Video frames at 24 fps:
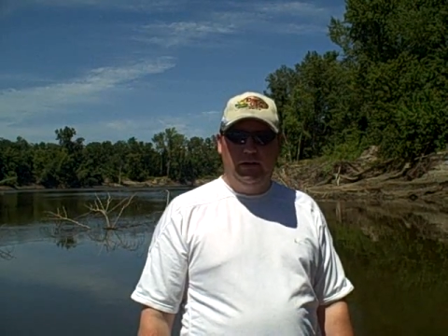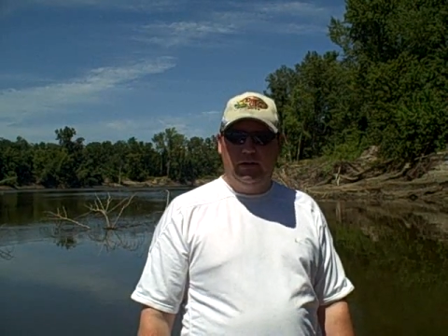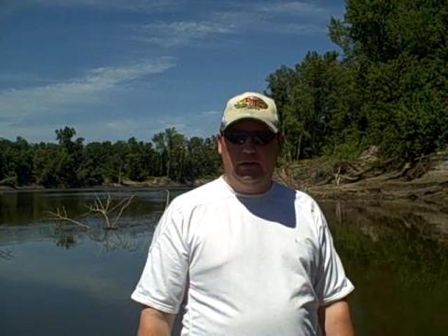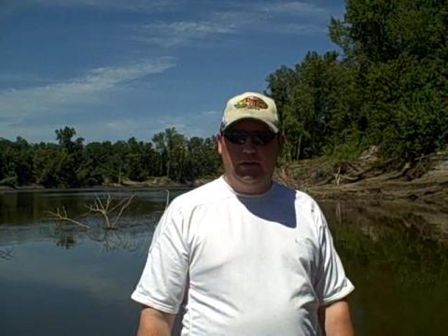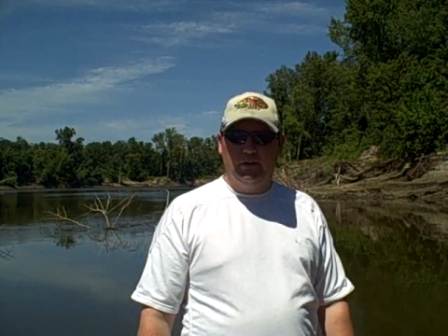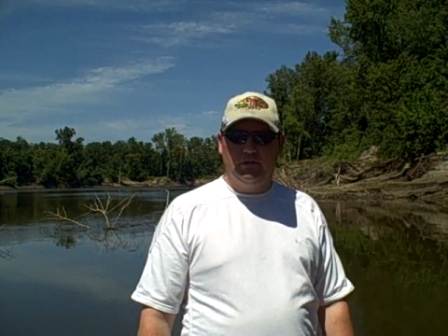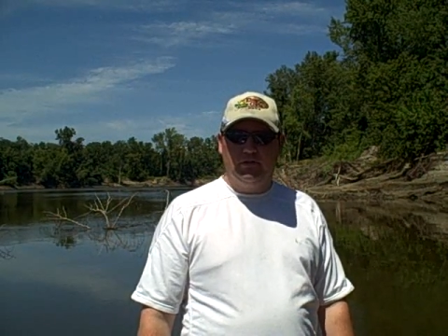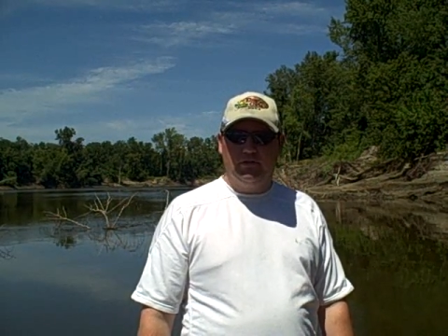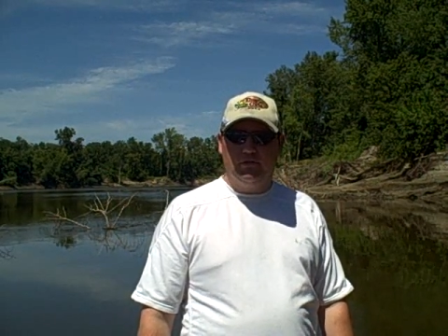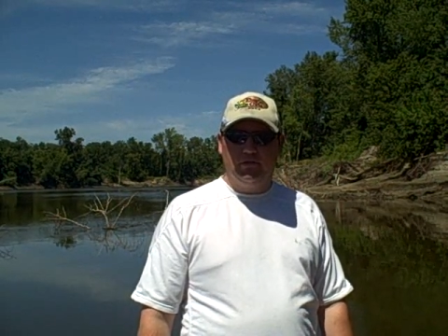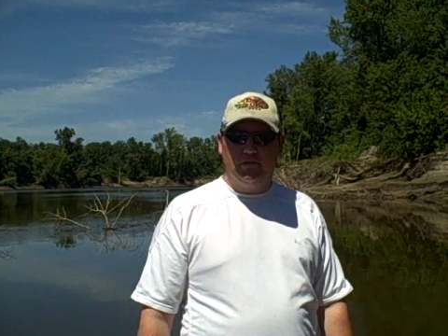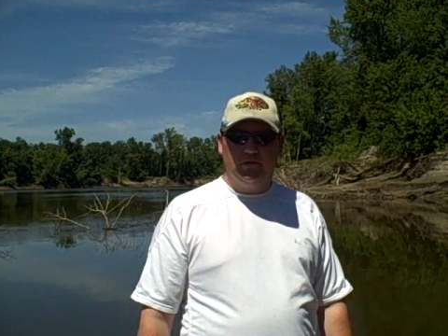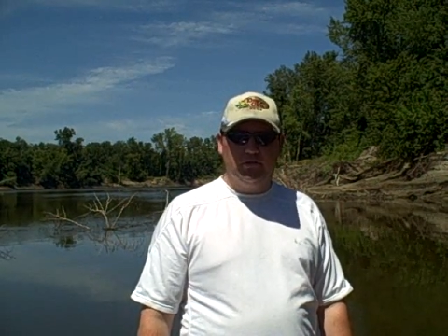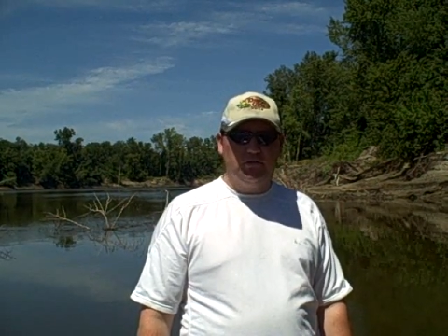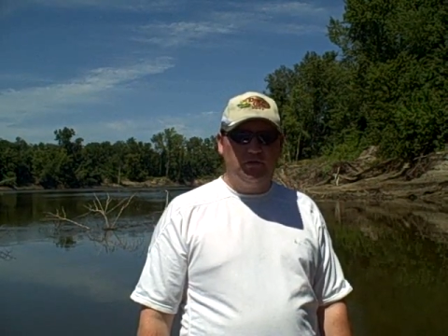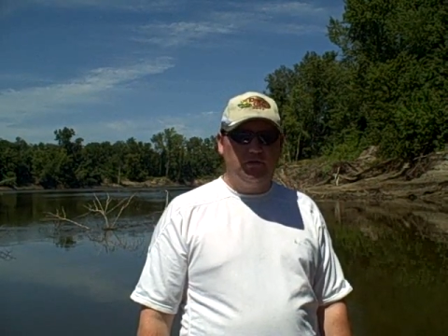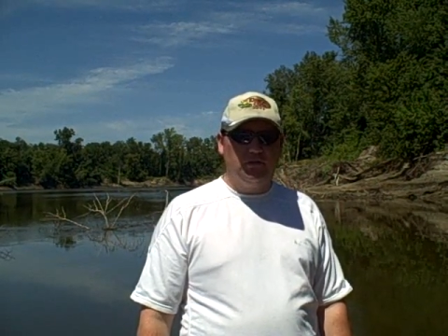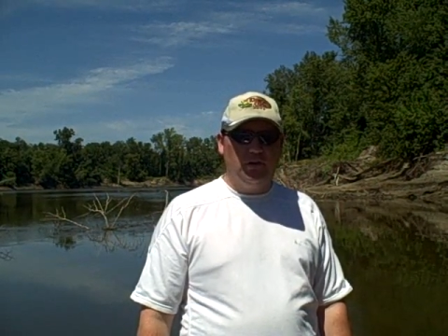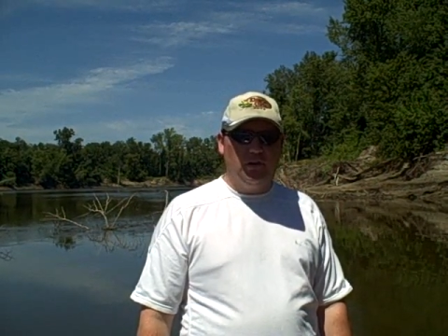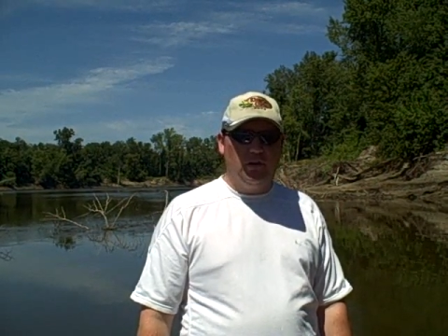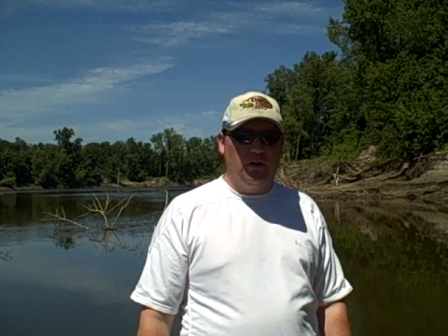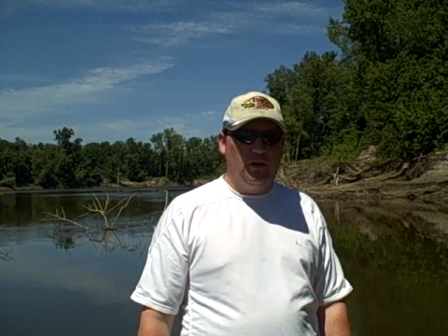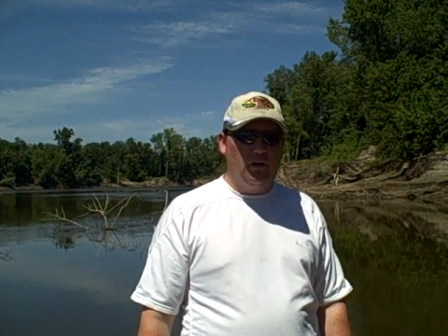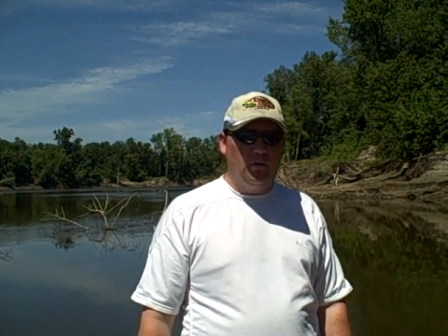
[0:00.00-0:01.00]
It's
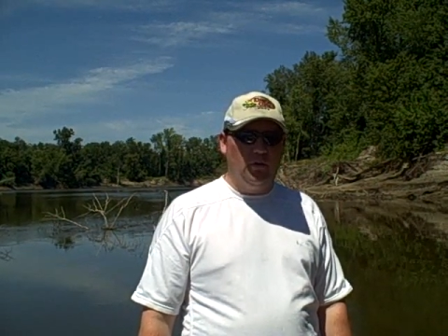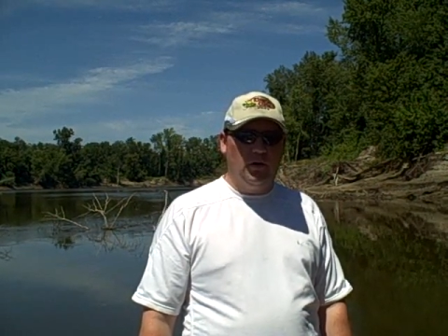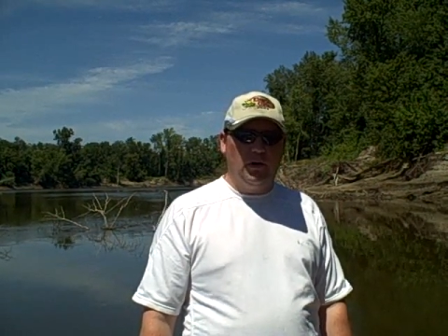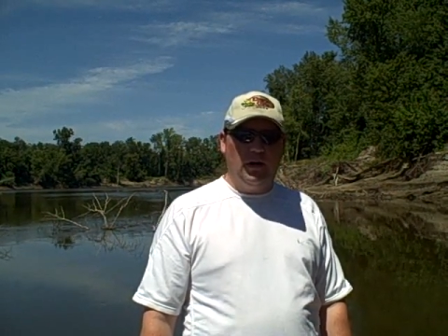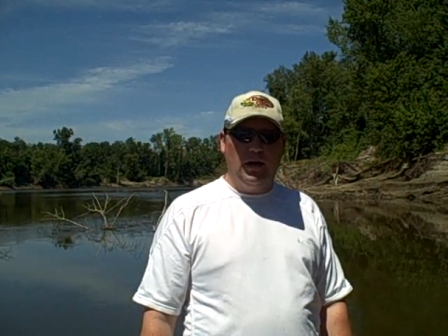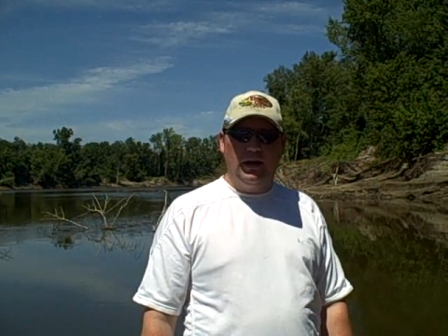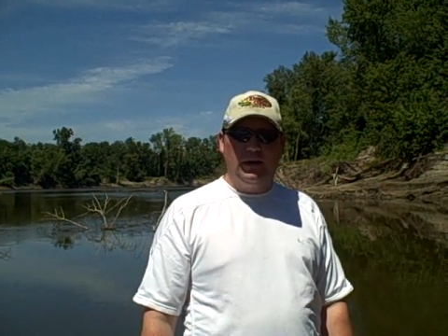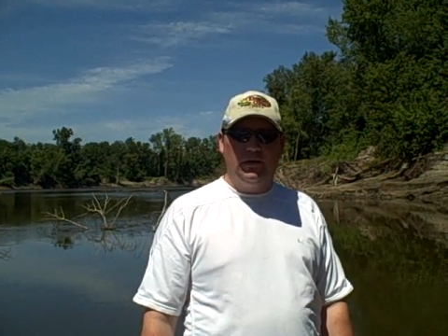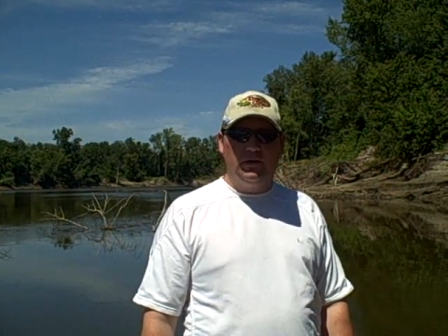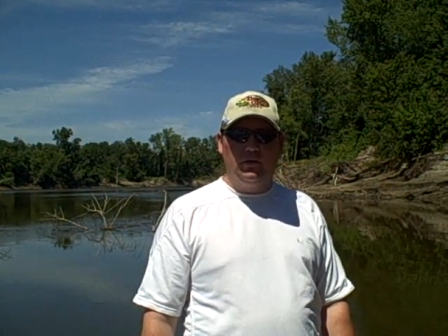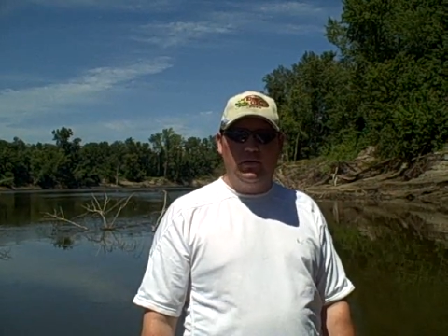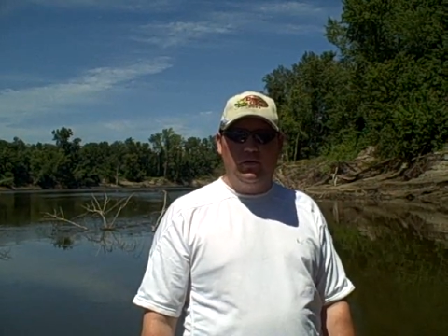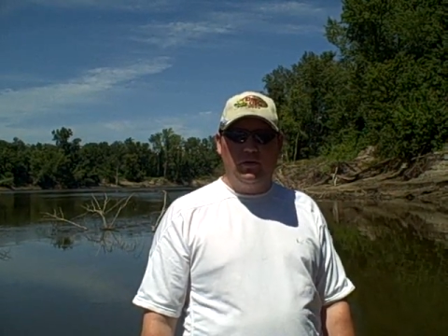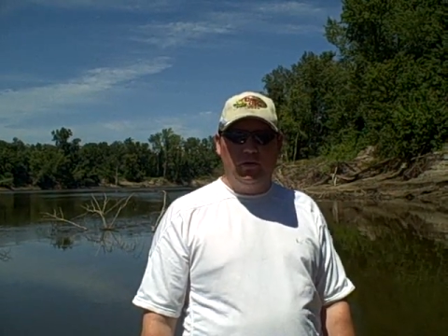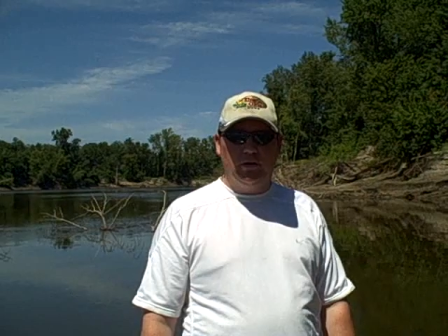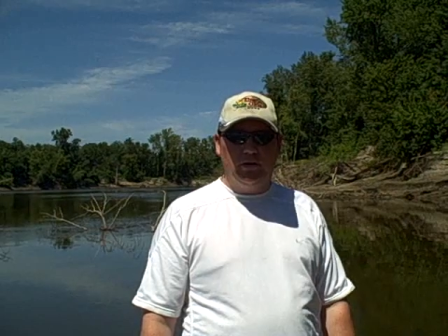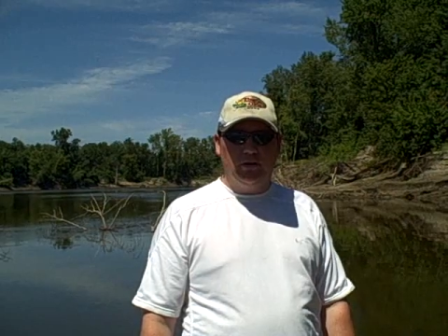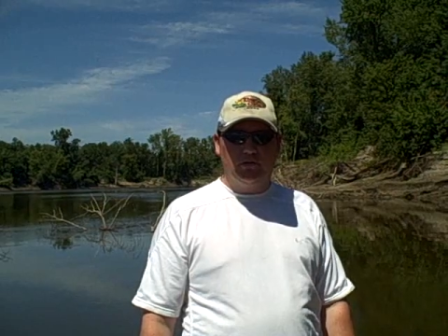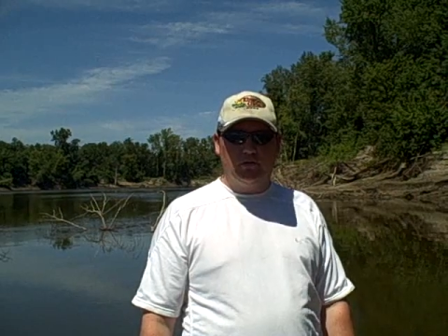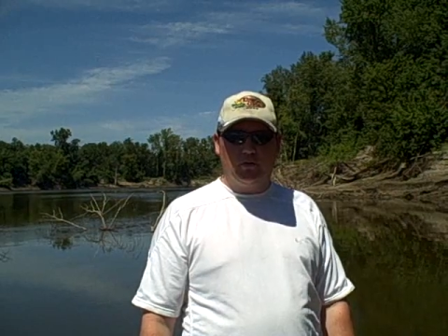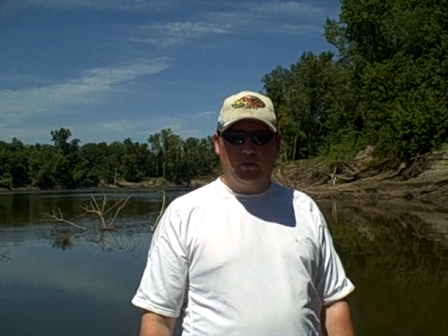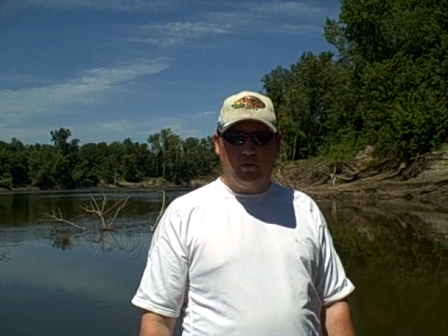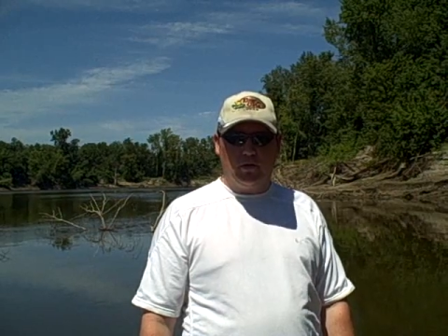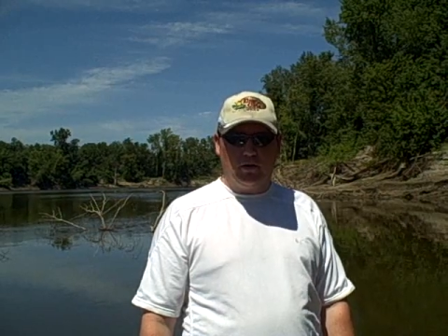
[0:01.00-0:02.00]
just what I do, and
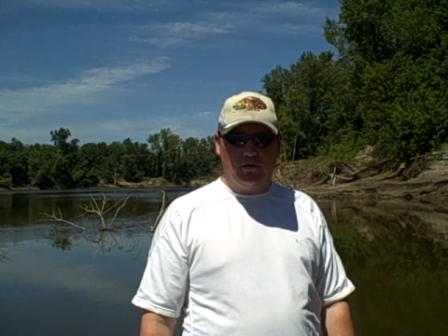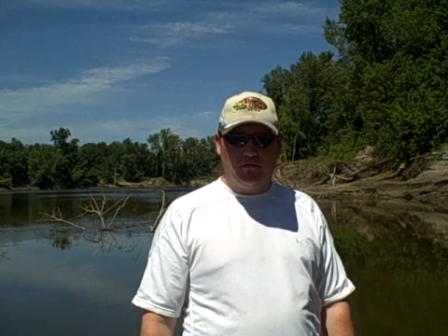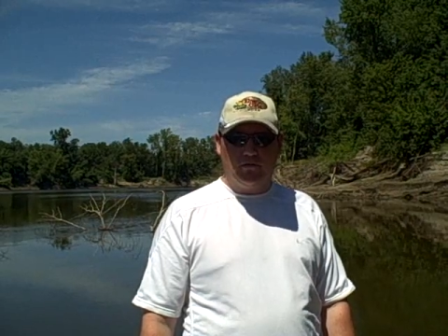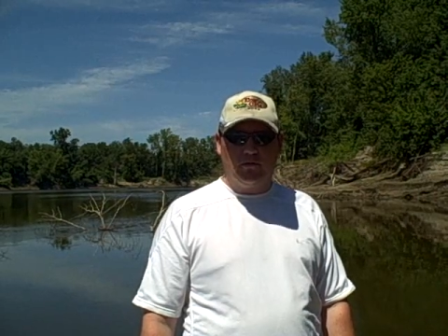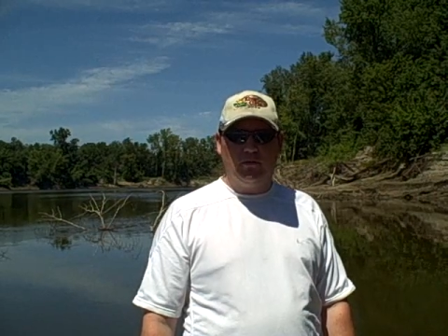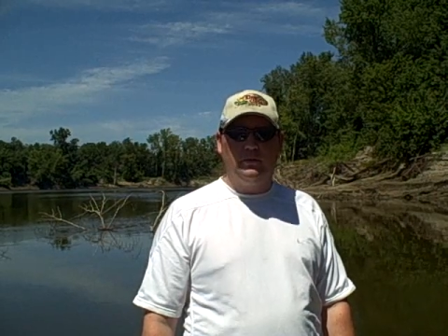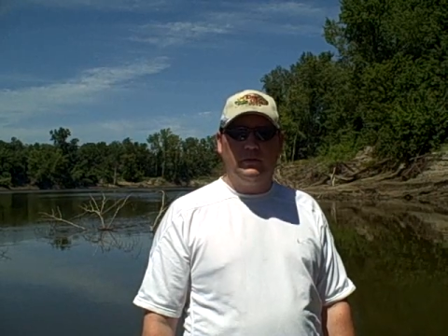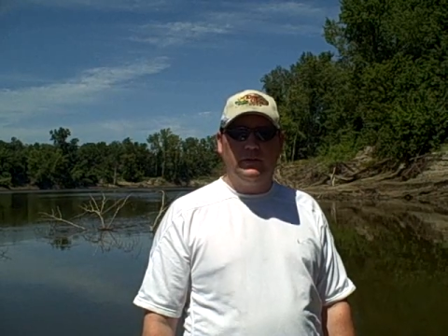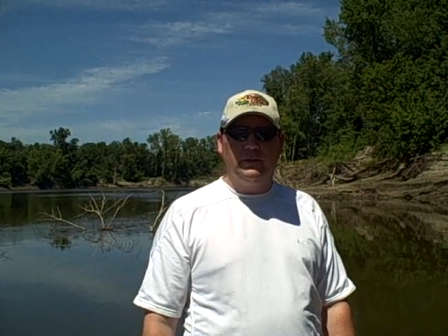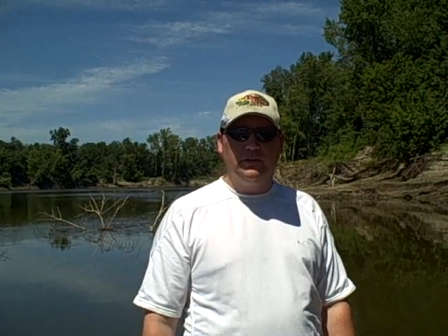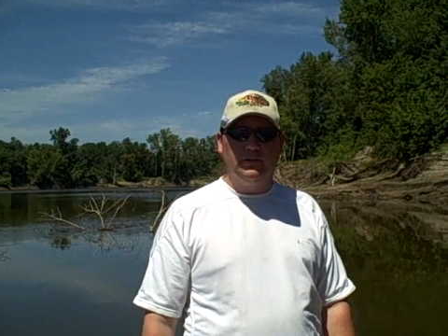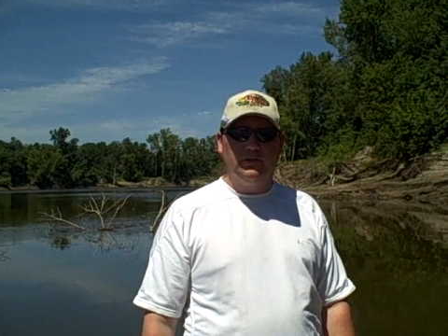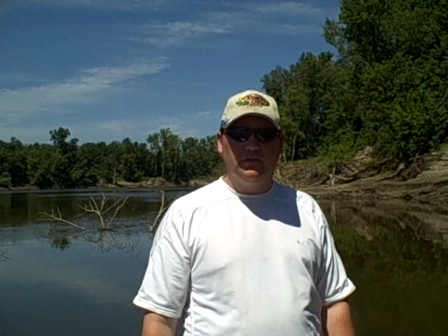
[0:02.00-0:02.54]
it's worked for me.